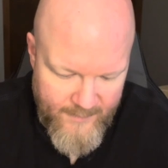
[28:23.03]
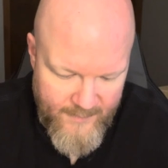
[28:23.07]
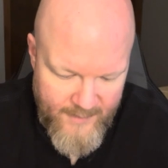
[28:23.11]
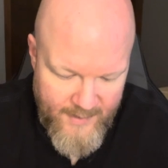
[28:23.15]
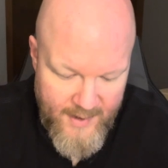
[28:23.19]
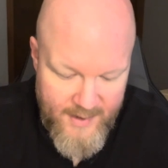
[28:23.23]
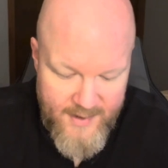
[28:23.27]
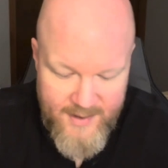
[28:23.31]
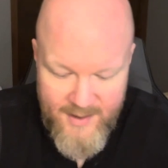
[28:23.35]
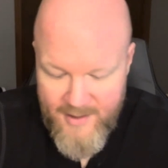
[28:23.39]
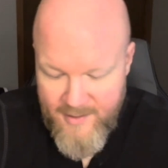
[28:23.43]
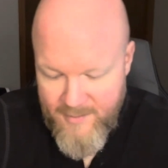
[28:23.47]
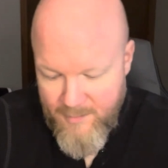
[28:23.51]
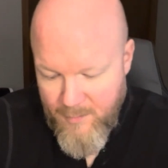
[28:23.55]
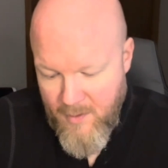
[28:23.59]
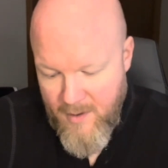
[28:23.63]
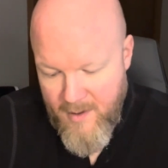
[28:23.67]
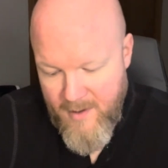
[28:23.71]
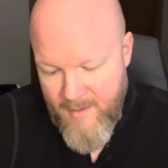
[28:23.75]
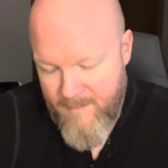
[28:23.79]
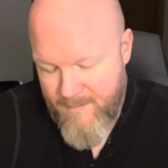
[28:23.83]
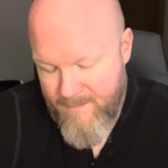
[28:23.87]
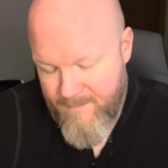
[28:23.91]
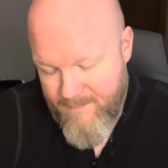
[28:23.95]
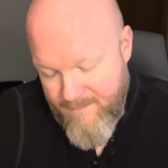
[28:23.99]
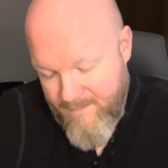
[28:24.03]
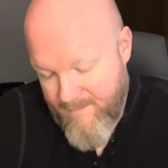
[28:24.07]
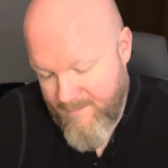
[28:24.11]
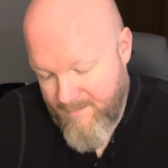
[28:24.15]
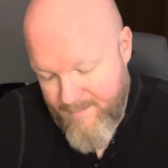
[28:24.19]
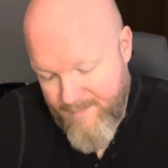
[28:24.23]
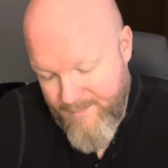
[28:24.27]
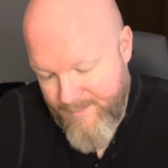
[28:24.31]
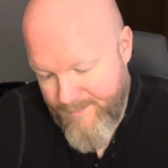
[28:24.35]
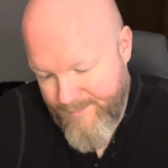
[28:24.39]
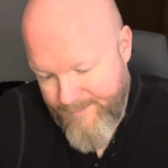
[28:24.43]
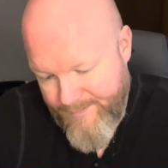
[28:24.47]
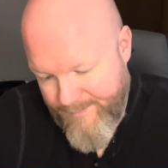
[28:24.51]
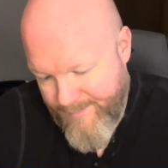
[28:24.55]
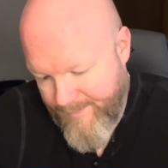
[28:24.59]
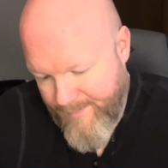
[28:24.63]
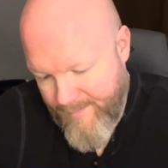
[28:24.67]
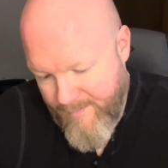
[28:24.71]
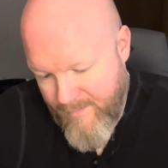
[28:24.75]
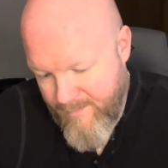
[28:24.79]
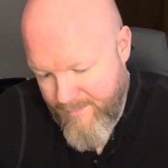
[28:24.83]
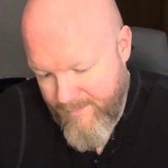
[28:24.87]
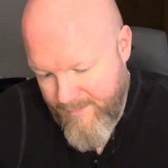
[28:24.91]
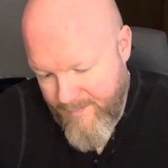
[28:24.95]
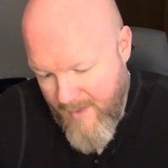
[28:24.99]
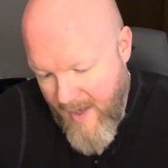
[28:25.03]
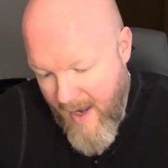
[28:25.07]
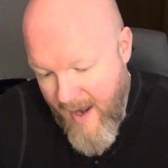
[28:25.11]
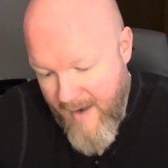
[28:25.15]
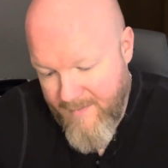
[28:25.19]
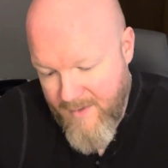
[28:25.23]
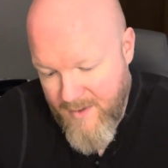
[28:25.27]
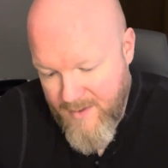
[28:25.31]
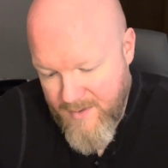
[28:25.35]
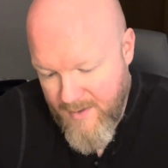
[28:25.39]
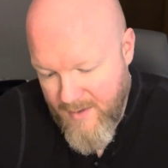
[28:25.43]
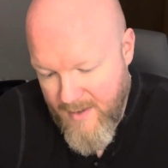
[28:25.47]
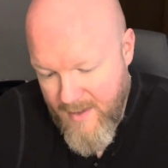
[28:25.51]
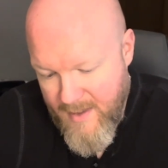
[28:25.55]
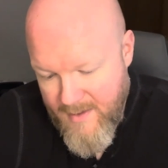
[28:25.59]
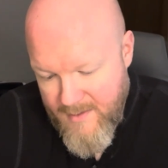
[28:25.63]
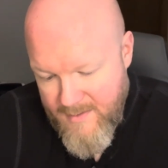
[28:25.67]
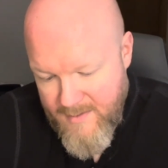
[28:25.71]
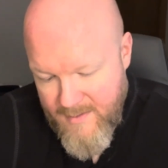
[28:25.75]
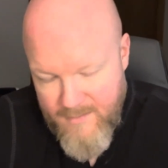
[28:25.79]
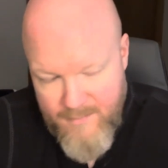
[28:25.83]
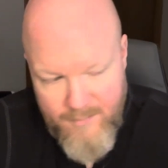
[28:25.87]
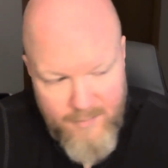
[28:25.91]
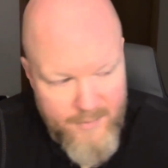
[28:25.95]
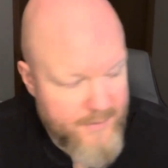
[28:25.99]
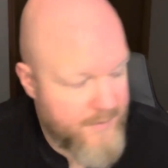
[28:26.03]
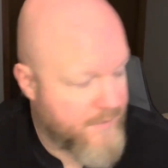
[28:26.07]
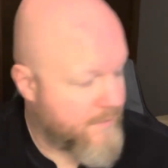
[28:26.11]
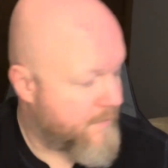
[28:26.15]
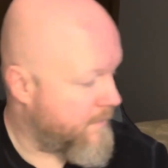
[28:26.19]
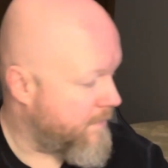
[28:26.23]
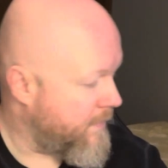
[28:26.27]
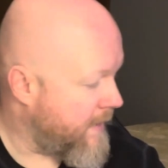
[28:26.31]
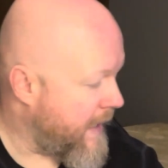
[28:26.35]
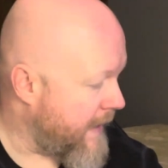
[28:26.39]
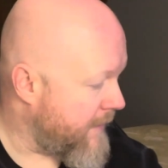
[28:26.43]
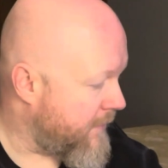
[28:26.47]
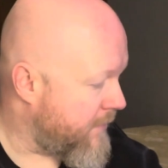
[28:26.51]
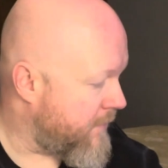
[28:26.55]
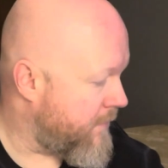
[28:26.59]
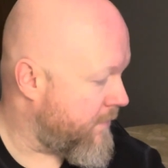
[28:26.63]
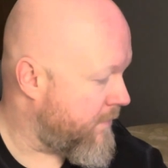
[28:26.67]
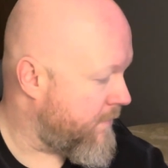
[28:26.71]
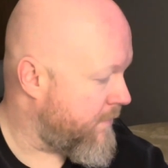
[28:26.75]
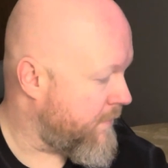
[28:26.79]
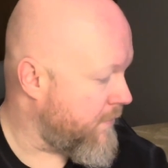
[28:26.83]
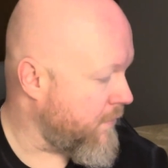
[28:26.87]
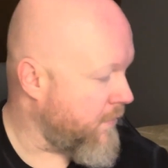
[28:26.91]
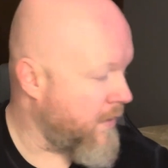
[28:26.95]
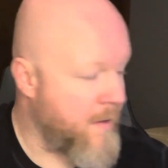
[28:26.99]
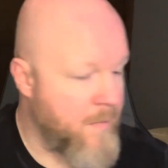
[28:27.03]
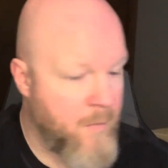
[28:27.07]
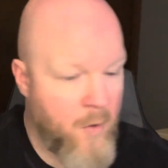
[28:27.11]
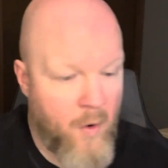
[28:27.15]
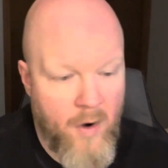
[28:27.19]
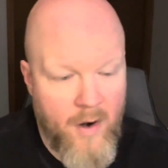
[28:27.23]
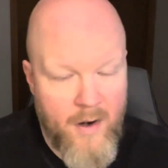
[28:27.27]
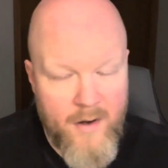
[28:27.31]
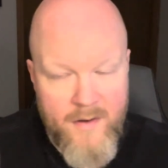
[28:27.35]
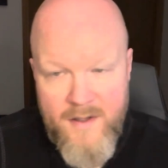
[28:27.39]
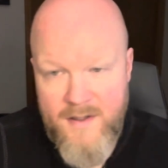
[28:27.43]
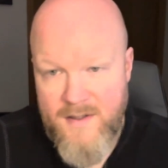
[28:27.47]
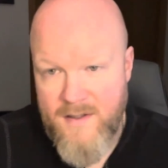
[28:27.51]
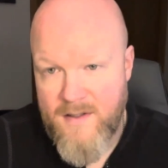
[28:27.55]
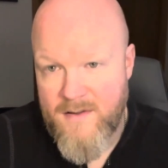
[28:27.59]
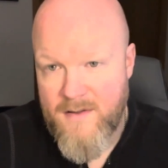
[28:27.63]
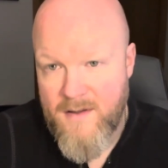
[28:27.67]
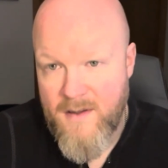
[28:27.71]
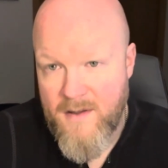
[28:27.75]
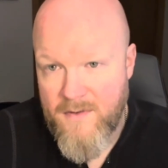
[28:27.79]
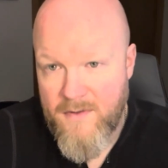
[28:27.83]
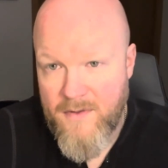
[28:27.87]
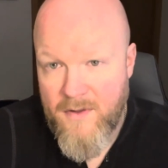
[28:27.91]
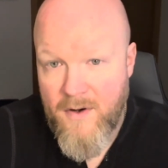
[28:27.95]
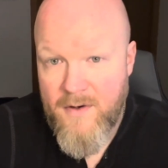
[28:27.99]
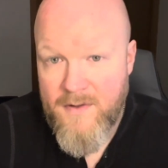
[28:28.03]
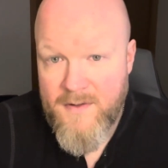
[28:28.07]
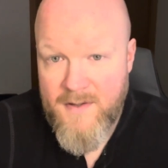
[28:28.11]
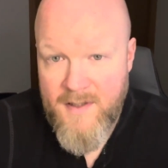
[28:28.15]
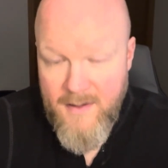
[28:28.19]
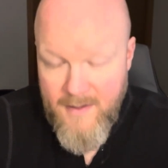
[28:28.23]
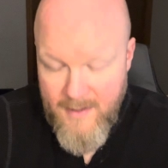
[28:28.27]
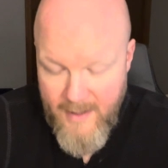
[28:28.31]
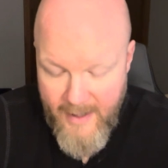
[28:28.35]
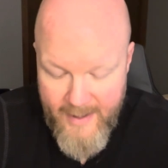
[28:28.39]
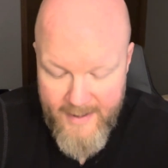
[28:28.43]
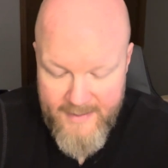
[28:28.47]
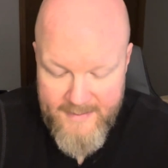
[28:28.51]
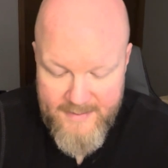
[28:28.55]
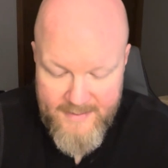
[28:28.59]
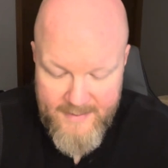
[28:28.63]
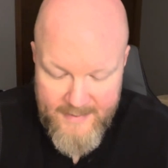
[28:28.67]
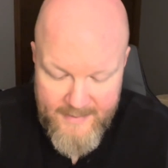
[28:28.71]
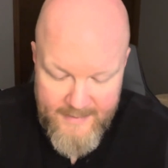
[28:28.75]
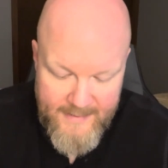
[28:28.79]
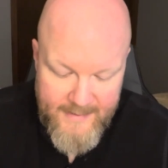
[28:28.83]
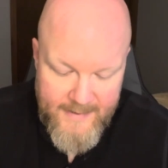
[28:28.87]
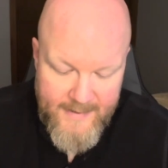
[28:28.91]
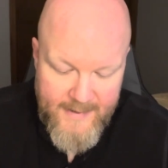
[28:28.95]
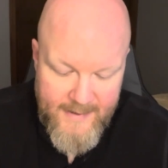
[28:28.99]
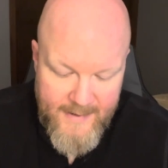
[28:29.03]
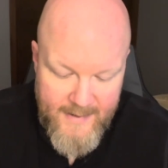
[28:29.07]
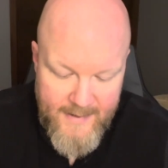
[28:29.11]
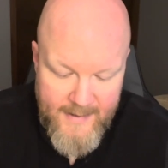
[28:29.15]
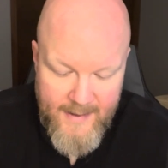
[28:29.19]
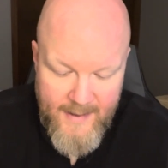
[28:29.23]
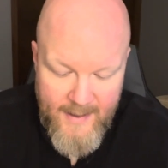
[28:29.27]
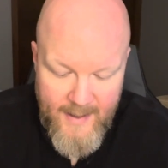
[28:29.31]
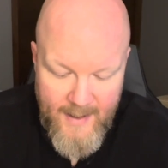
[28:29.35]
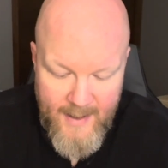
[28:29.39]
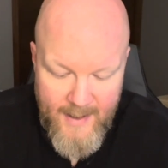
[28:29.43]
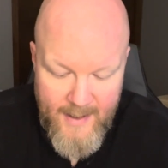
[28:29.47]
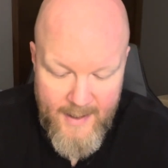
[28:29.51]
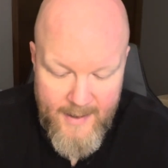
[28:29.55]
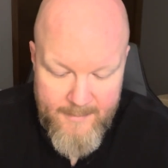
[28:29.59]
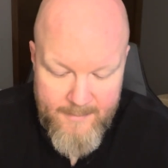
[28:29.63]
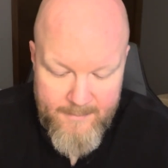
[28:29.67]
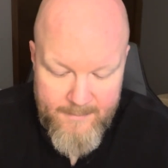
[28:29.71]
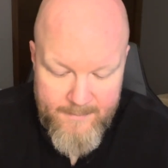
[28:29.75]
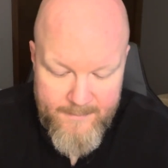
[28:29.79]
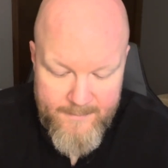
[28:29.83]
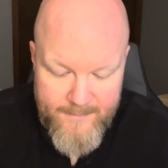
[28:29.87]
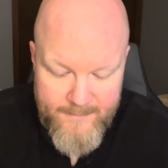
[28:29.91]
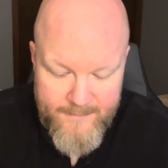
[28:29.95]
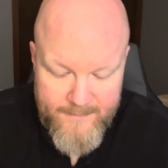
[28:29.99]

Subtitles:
This is one of, obviously, we've got 3 more. This is the third to last. Let's